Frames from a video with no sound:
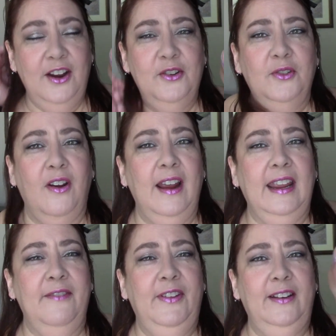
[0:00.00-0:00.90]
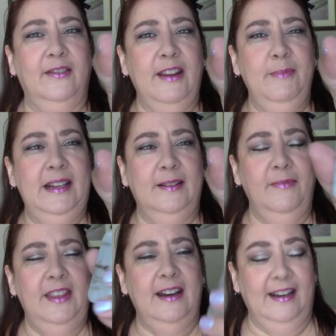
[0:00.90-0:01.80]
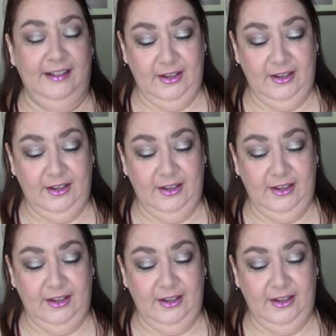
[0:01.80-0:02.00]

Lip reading: air drying, if it will give me some thickness.